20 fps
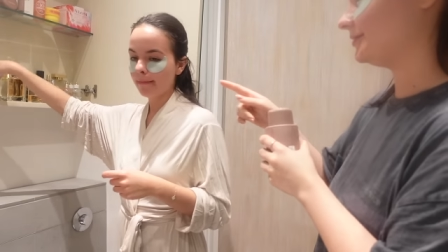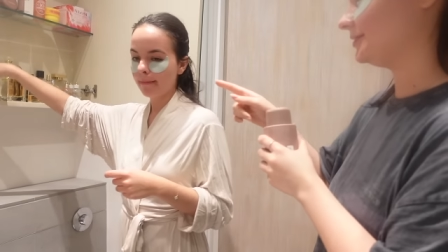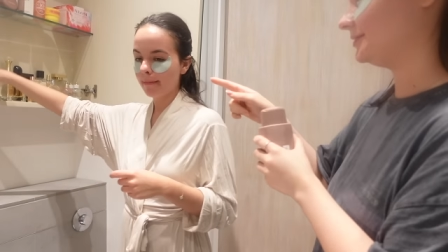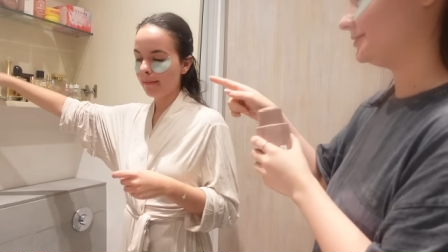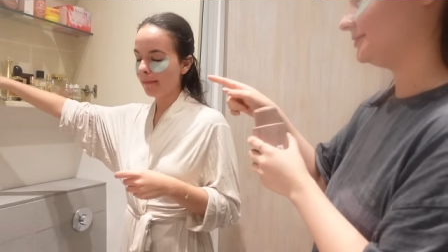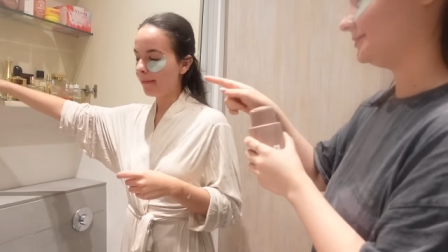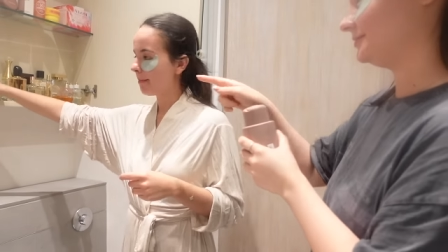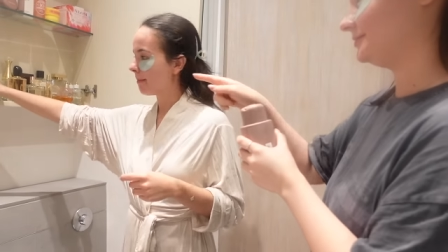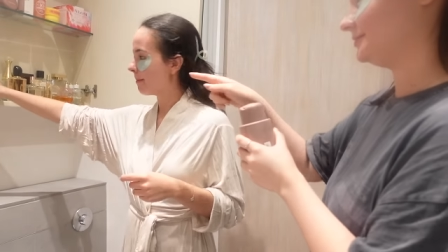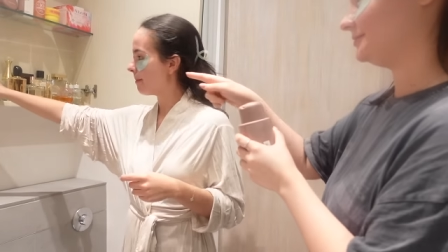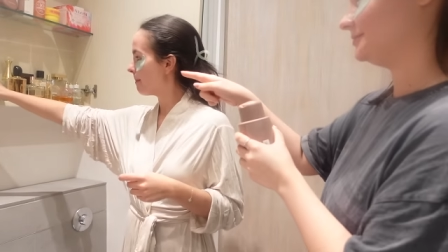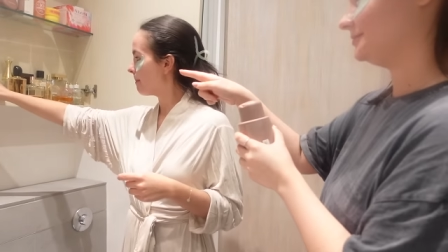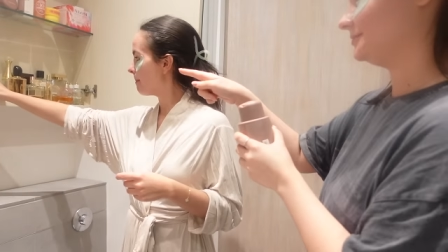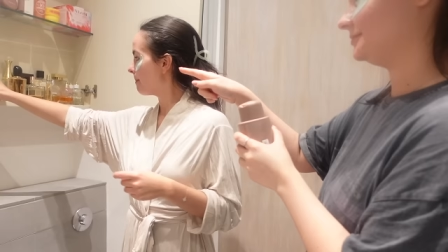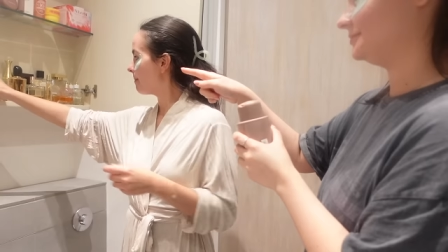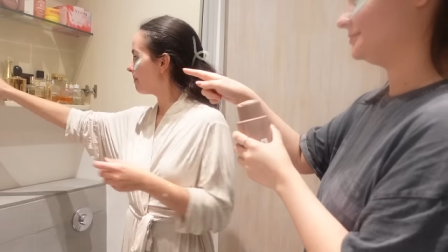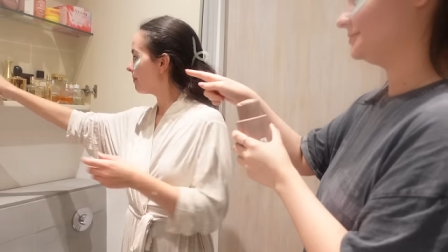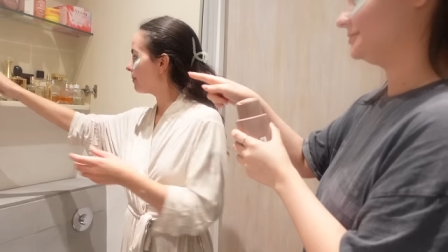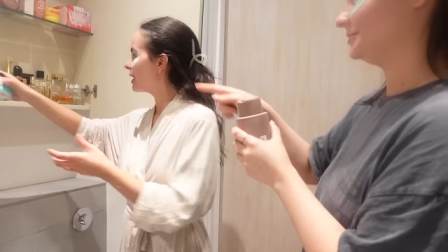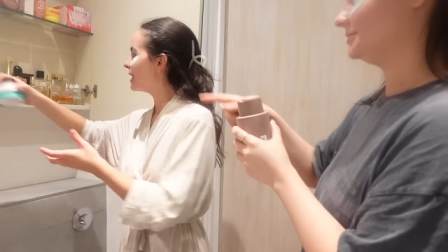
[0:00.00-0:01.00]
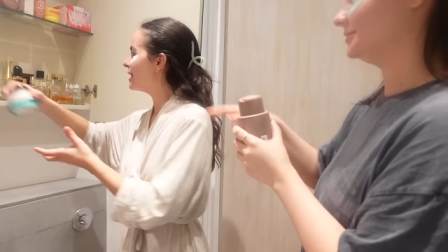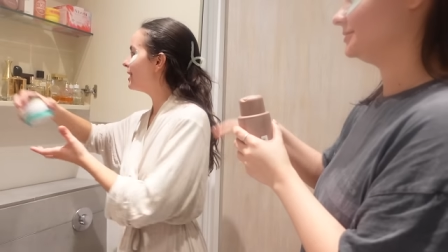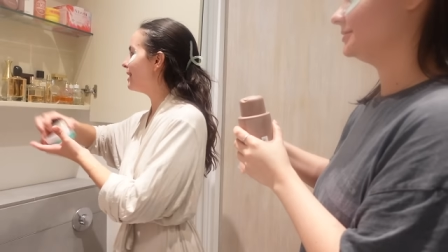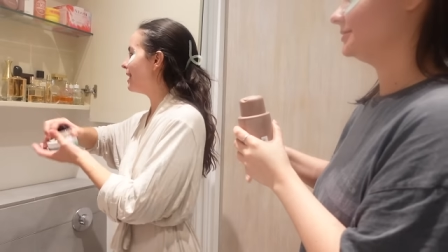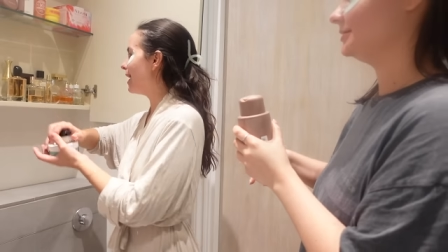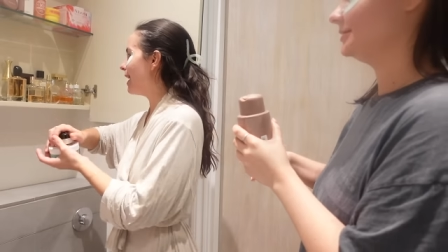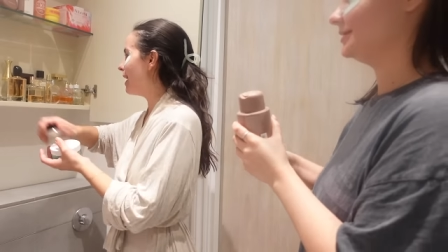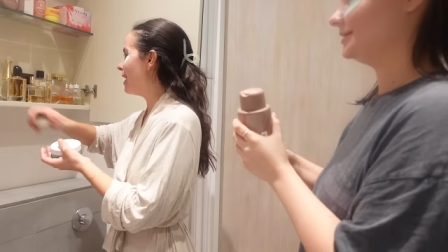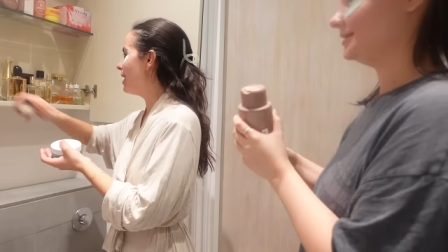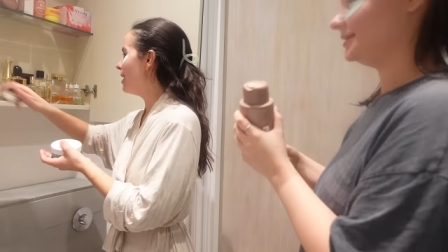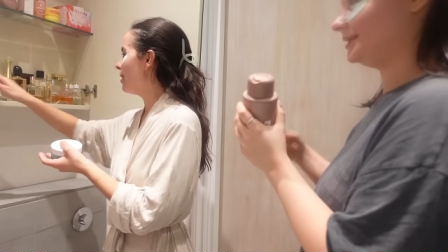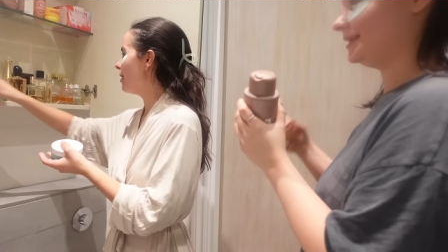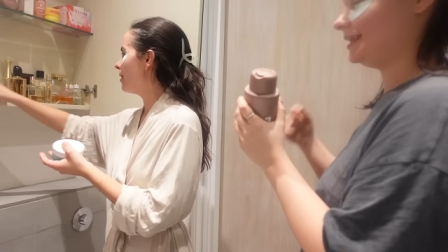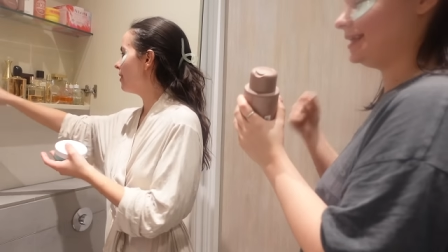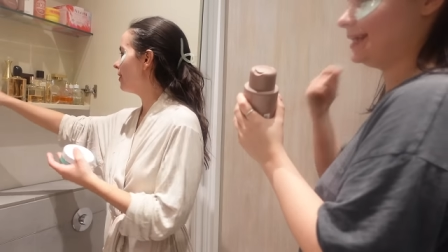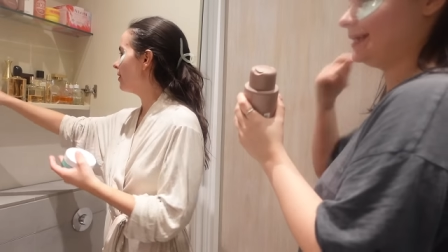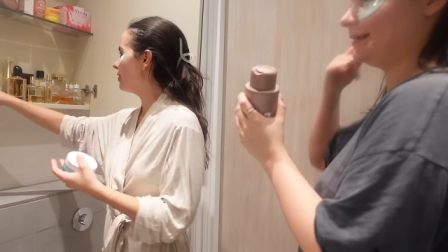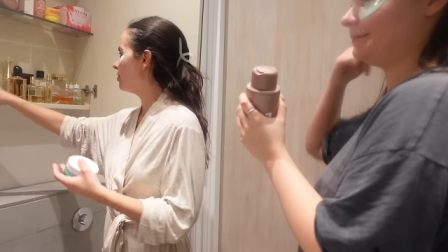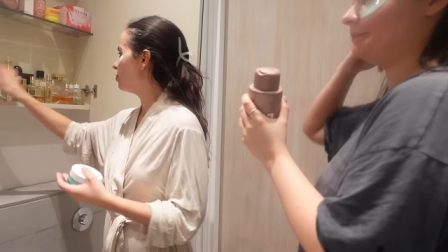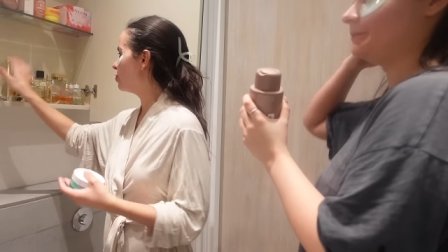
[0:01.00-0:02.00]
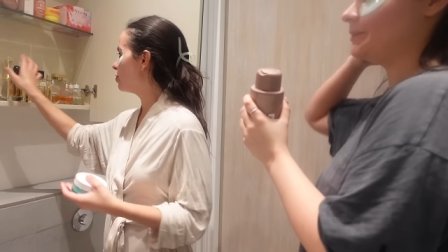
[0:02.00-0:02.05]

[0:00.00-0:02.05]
one. See? Yeah.